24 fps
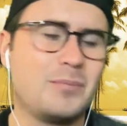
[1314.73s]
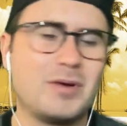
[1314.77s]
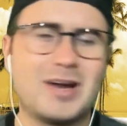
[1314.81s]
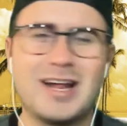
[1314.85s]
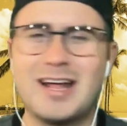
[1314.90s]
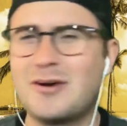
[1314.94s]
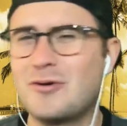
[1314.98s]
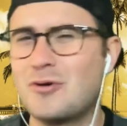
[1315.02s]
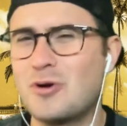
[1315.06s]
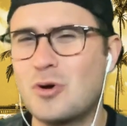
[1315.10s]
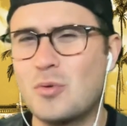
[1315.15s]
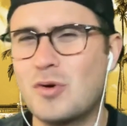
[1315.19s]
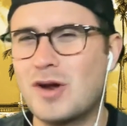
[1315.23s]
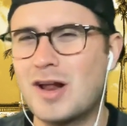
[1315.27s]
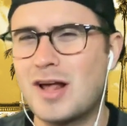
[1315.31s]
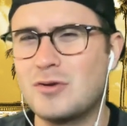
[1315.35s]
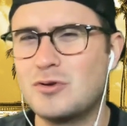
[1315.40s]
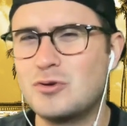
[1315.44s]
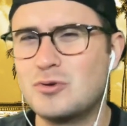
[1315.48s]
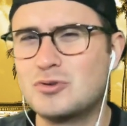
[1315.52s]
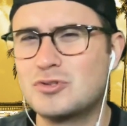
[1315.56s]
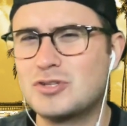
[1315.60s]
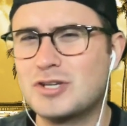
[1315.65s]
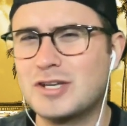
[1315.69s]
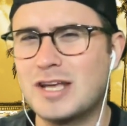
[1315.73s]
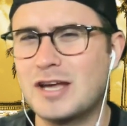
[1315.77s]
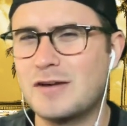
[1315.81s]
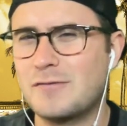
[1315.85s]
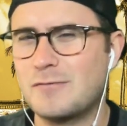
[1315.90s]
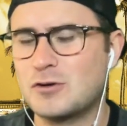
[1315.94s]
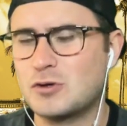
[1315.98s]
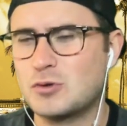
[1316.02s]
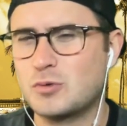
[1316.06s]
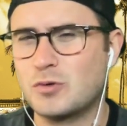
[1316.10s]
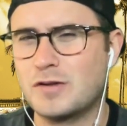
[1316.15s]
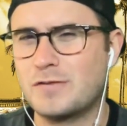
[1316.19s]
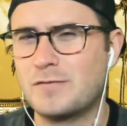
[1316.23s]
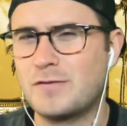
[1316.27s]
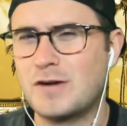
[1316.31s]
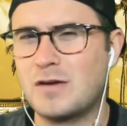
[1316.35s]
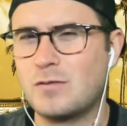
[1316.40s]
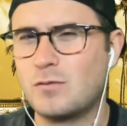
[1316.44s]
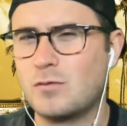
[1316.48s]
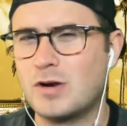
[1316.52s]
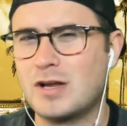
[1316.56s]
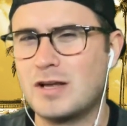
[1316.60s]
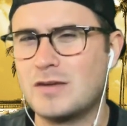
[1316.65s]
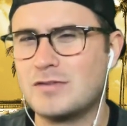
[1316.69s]
But I don't know what I used to get for
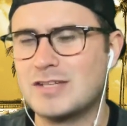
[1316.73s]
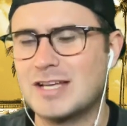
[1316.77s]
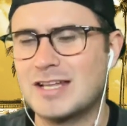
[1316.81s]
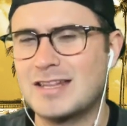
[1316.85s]
25 waves.